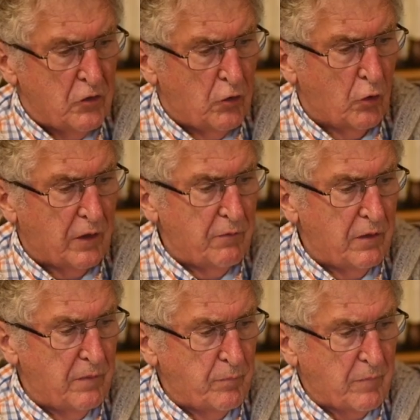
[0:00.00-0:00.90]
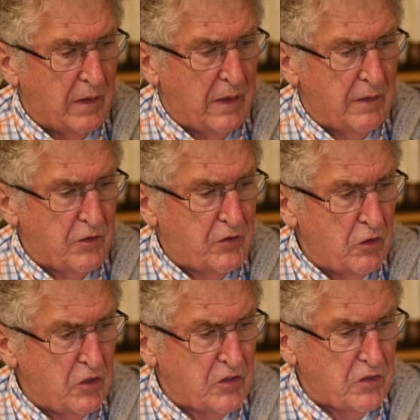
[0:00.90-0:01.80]
So, given the
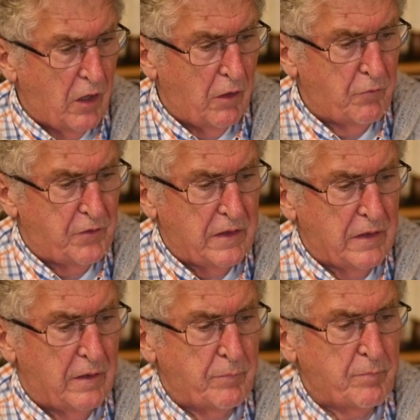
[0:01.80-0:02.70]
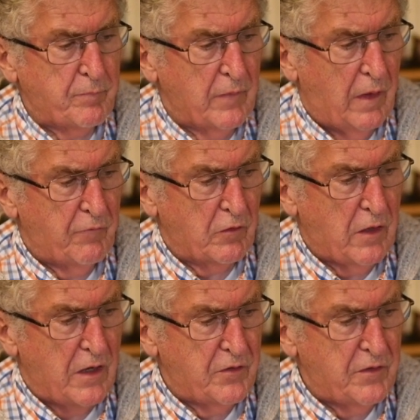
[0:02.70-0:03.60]
seriousness of the
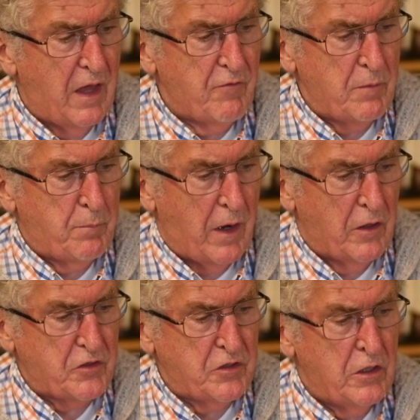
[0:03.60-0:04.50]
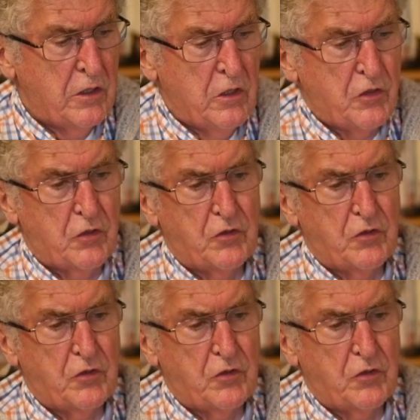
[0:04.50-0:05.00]
crisis, every parish should